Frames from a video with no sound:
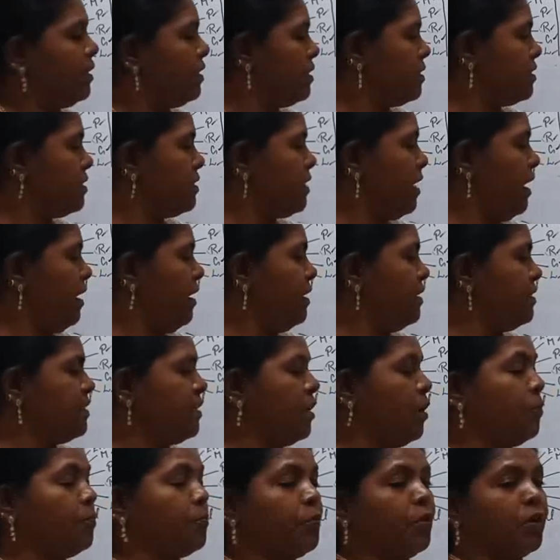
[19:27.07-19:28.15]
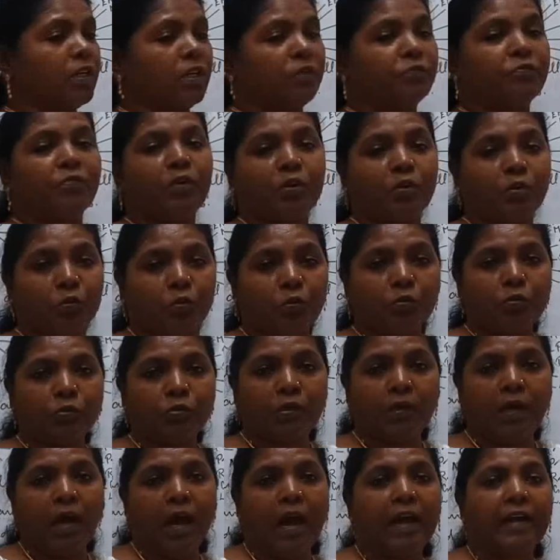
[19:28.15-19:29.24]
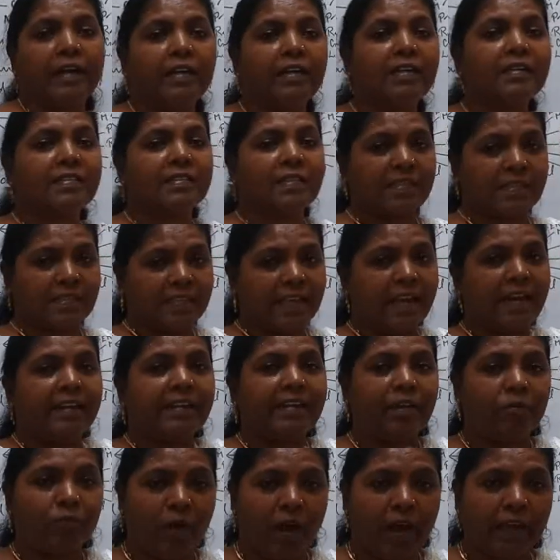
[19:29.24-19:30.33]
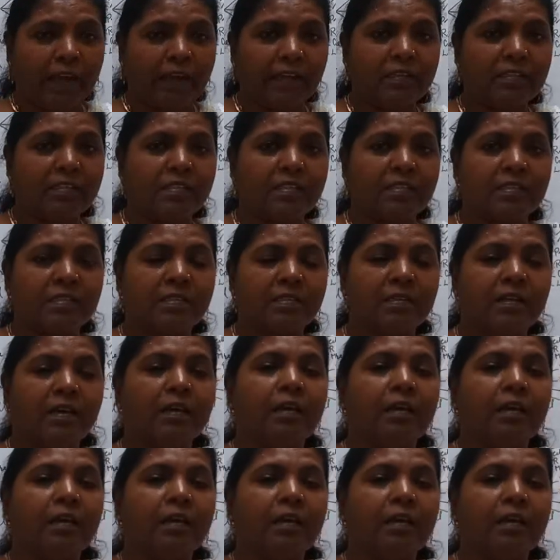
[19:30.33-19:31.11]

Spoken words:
Cell is important for growth. Unless the cell divides,